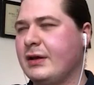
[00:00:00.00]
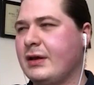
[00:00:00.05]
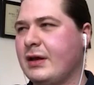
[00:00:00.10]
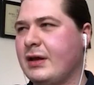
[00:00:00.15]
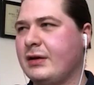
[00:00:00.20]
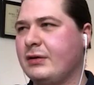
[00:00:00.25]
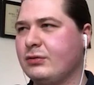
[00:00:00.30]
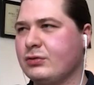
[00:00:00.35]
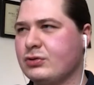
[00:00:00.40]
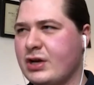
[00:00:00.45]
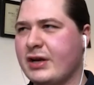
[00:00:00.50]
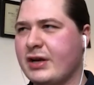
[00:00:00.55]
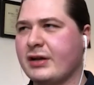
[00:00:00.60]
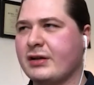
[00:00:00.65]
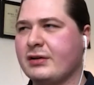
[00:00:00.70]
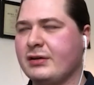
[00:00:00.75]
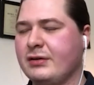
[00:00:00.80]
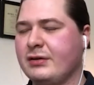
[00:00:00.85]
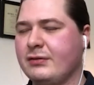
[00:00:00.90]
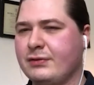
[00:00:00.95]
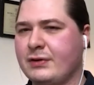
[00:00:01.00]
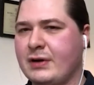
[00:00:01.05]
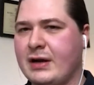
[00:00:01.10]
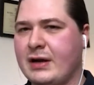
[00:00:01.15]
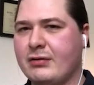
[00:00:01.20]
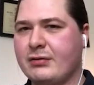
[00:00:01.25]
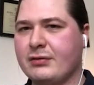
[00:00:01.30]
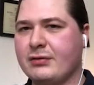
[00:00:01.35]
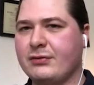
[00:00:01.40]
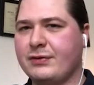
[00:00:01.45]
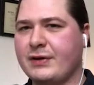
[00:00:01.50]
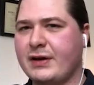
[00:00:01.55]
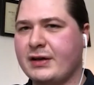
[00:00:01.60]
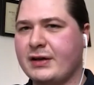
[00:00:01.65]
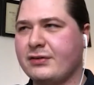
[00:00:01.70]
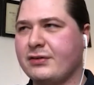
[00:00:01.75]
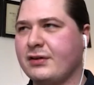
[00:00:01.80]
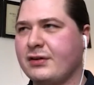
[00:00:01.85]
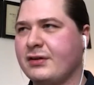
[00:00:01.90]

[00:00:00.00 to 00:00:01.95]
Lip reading: energetically for how it affects